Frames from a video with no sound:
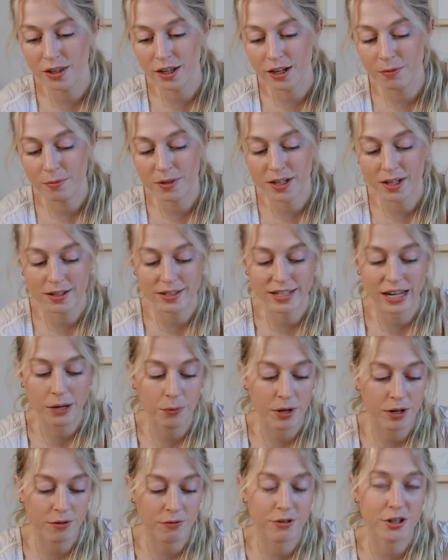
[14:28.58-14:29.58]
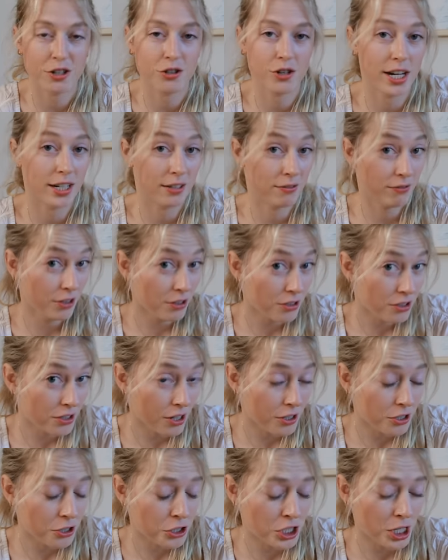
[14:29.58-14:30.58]
there because I went for a track and field
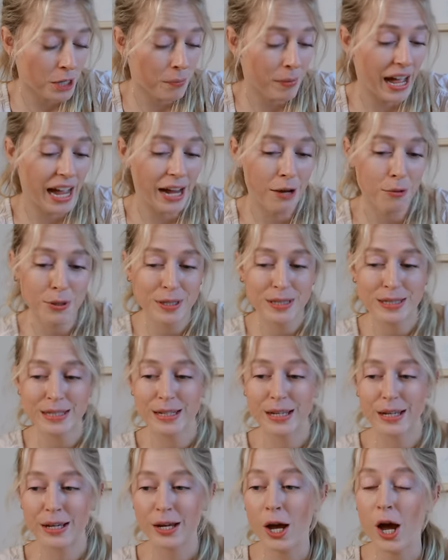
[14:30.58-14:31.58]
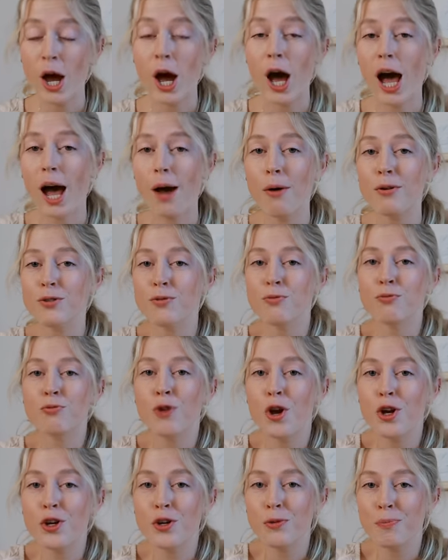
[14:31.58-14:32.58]
scholarship. I was a
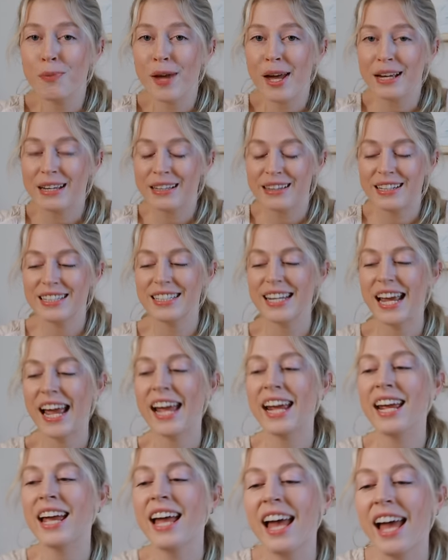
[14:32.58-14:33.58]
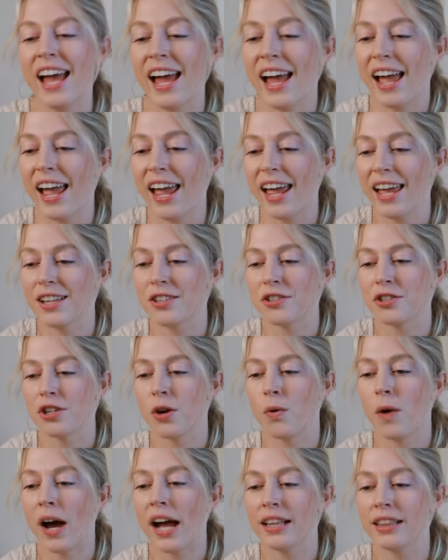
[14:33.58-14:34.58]
runner back in the day, and
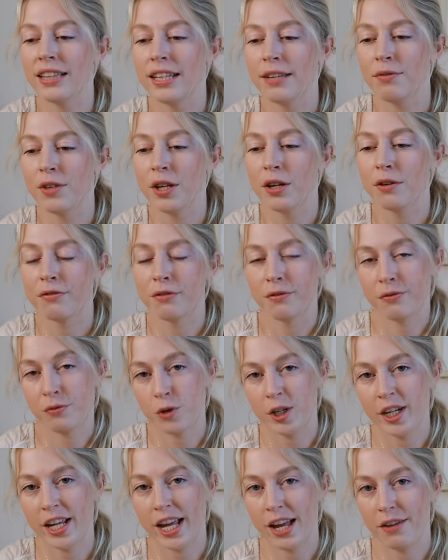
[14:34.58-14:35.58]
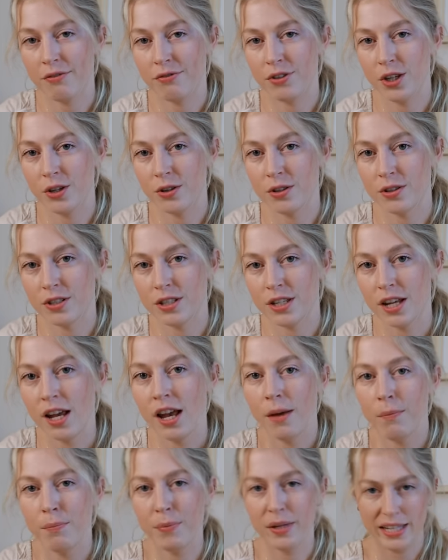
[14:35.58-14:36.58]
so I lived there for 4.5 years,
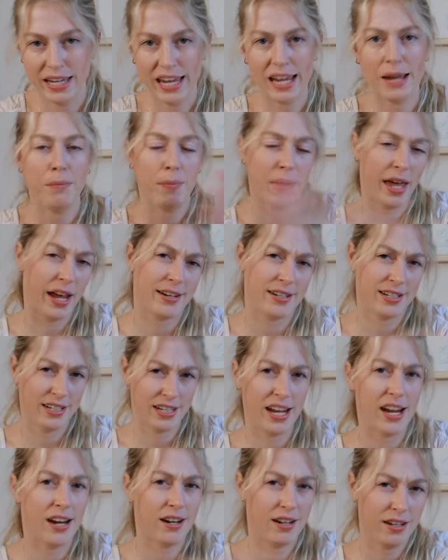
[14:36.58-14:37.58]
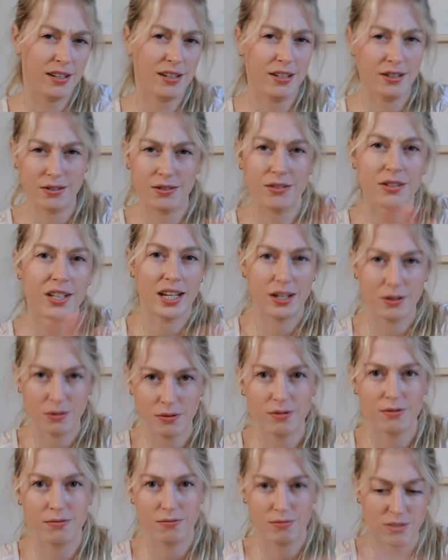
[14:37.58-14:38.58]
but came back to Canada, you know, like
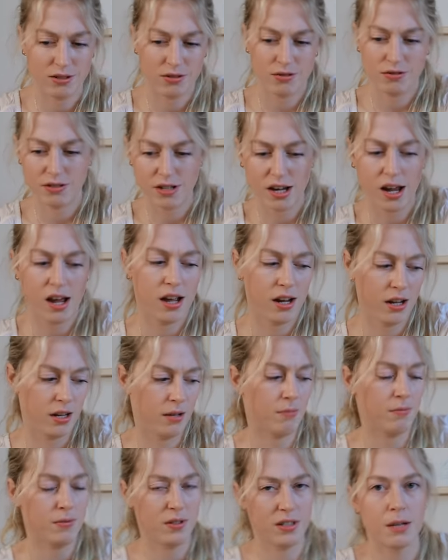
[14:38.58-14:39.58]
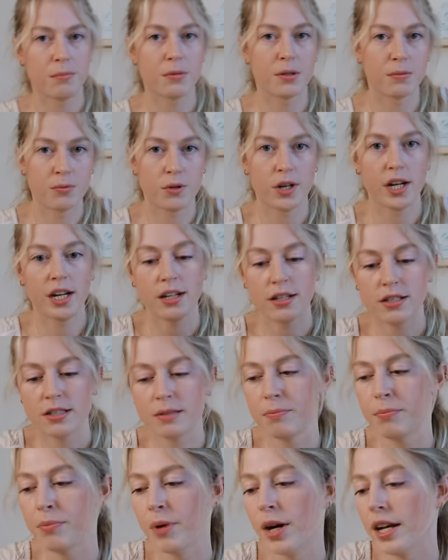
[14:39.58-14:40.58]
winter time, summer breaks,
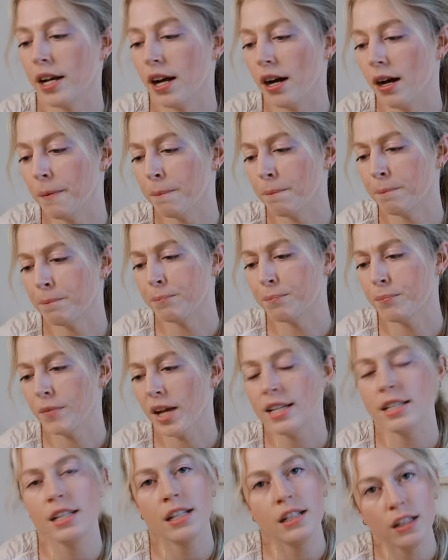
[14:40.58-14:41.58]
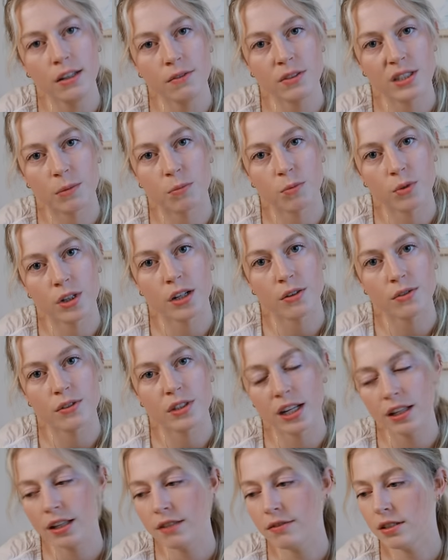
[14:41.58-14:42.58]
but I did live somewhere else.
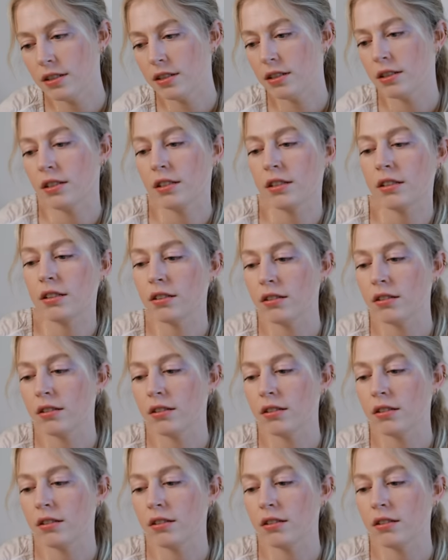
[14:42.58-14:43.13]
I lived in